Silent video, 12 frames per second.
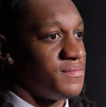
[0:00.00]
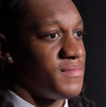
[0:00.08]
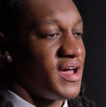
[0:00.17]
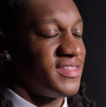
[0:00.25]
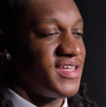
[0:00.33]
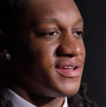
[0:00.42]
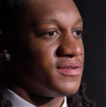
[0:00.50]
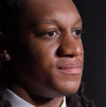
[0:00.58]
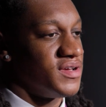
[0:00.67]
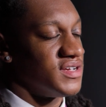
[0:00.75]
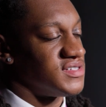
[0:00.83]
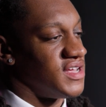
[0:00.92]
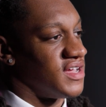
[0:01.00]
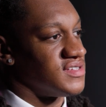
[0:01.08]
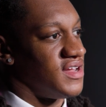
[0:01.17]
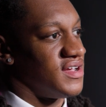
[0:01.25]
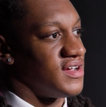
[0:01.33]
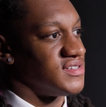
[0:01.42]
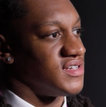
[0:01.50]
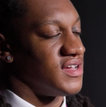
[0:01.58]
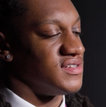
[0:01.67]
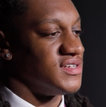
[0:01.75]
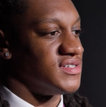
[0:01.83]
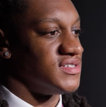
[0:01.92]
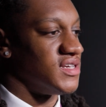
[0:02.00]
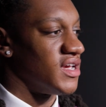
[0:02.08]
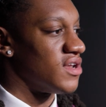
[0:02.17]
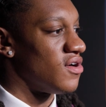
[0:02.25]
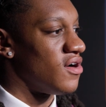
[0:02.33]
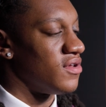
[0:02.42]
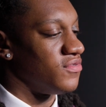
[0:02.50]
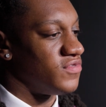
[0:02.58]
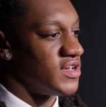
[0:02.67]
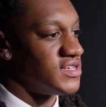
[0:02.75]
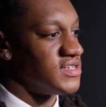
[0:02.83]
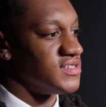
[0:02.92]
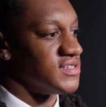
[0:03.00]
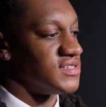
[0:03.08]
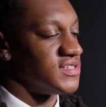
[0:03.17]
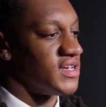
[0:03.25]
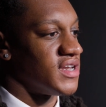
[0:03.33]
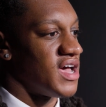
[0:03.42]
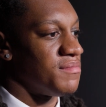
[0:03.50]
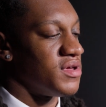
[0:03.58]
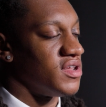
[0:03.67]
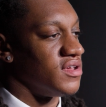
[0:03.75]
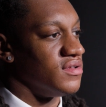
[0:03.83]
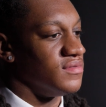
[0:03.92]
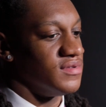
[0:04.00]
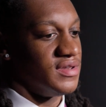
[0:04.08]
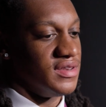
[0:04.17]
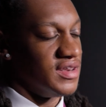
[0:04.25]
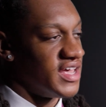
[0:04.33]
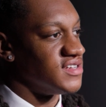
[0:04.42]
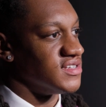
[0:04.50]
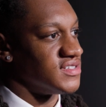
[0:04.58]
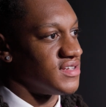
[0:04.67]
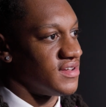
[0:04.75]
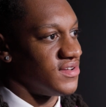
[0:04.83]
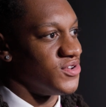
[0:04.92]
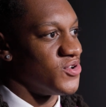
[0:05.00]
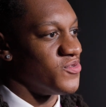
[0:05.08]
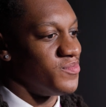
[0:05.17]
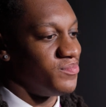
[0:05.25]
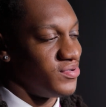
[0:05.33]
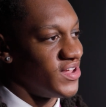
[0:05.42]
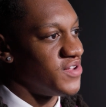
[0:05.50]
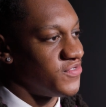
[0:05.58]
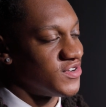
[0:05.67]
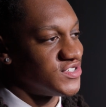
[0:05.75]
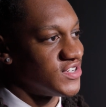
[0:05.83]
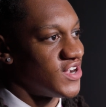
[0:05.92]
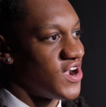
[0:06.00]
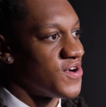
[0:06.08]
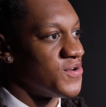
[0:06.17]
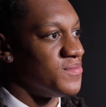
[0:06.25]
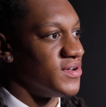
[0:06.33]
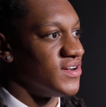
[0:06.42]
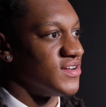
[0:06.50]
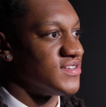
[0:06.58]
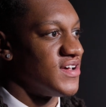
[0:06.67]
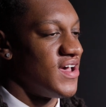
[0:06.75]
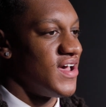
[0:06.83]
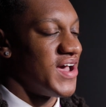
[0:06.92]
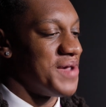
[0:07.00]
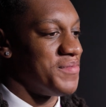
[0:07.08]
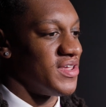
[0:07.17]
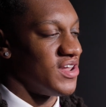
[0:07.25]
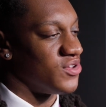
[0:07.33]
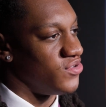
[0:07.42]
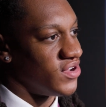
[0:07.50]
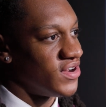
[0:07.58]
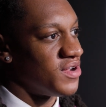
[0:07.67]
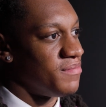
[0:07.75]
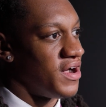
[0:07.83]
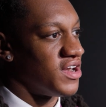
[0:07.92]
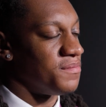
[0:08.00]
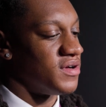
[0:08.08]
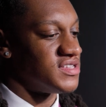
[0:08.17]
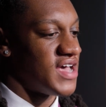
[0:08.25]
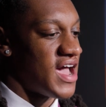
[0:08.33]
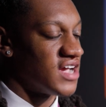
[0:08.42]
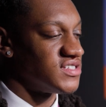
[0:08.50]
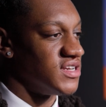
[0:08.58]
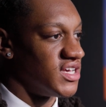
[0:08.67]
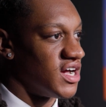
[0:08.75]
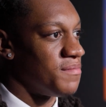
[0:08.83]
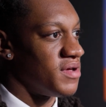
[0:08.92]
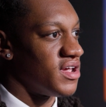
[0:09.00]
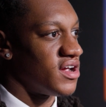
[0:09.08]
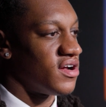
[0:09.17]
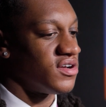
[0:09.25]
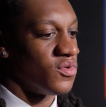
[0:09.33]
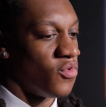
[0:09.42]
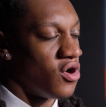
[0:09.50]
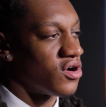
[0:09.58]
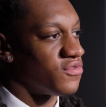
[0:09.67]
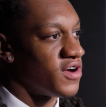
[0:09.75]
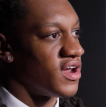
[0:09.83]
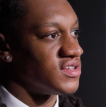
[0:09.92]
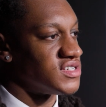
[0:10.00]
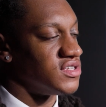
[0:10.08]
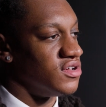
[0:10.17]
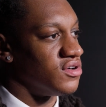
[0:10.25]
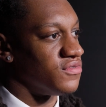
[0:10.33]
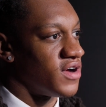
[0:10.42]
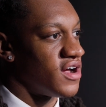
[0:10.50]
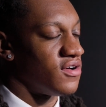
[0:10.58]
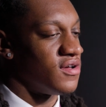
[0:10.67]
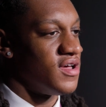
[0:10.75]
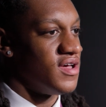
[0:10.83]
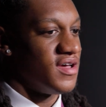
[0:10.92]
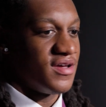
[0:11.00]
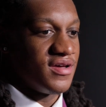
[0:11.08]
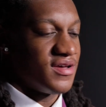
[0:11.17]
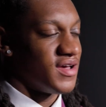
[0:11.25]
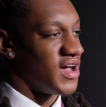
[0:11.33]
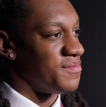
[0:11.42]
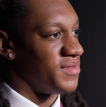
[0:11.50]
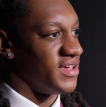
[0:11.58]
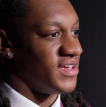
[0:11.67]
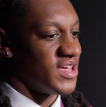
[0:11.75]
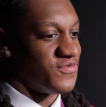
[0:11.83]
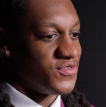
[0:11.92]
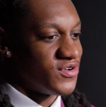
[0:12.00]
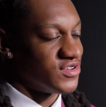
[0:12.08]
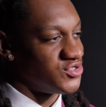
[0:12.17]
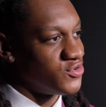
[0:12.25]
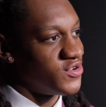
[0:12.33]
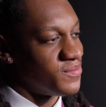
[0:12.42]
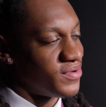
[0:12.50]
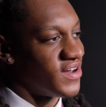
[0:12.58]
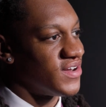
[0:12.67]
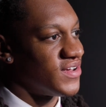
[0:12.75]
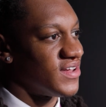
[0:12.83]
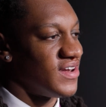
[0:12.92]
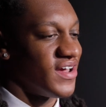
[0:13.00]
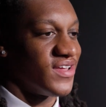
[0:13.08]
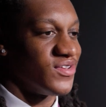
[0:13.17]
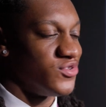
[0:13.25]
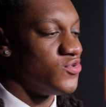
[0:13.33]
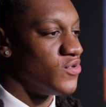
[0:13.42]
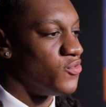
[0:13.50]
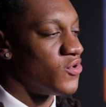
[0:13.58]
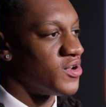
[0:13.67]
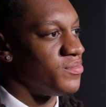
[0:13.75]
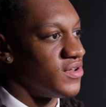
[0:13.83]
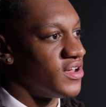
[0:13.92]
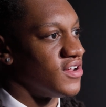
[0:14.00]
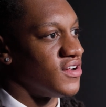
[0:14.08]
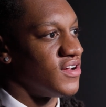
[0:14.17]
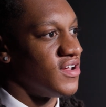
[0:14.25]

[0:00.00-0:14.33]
I think the biggest thing is, like I said, just seeing all the faces and seeing how many legends, you know, played for the Chicago Bears. I mean, like you hear about it, but to actually come in here and walk around and just look around, I mean, if you're a true competitor, like you would want to play here.